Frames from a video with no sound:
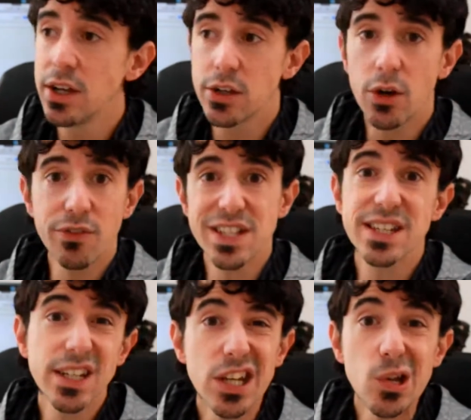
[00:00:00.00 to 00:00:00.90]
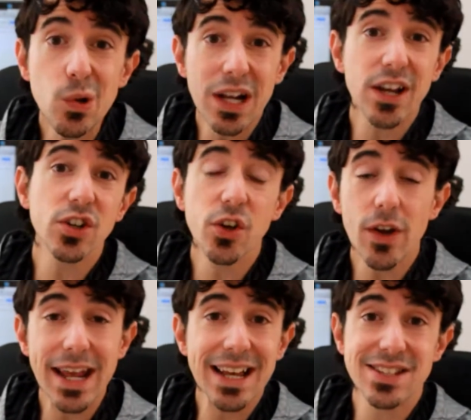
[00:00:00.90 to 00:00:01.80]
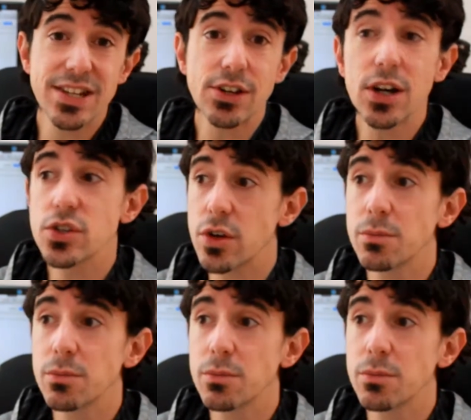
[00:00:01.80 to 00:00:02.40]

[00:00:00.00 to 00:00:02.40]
visited you, click on your link, etc.